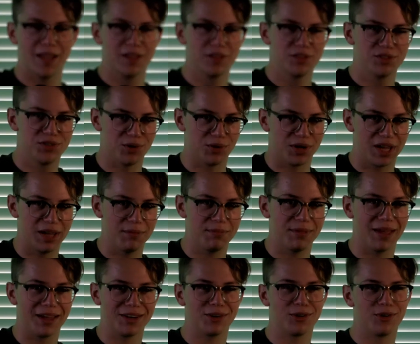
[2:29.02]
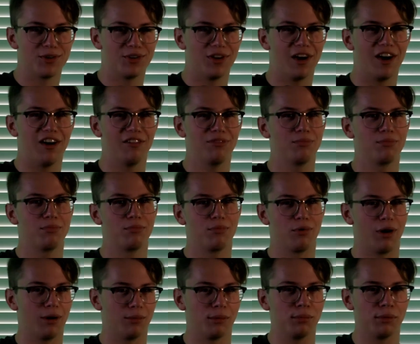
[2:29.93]
So keep that turned off,
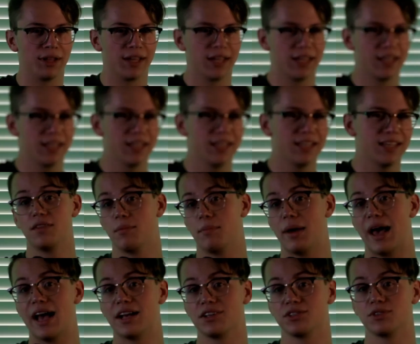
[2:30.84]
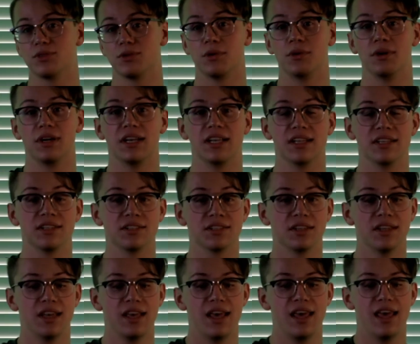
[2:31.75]
probably. The pass-through is
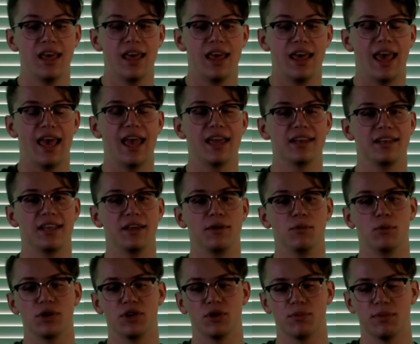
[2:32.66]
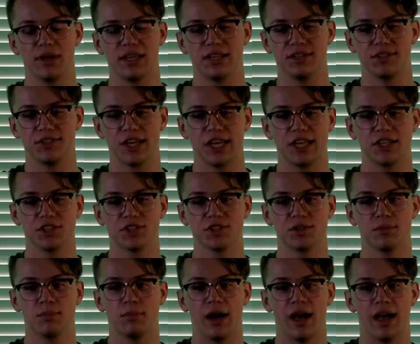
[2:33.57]
handy when you're being
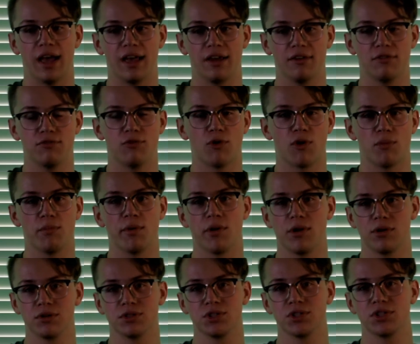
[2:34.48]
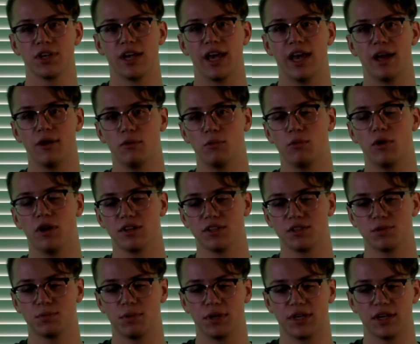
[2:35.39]
chased by 4 birds at
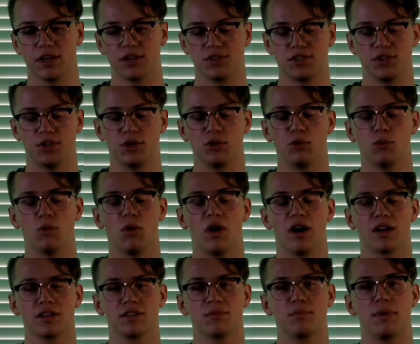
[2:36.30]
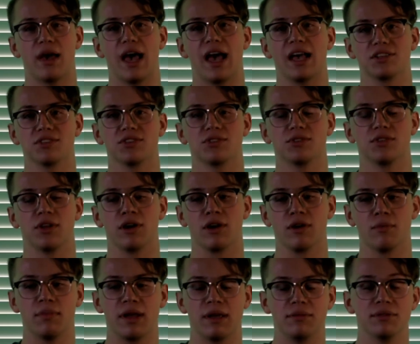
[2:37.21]
once because you walked past their
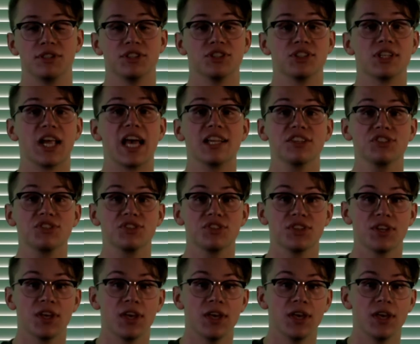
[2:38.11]
baby's nest.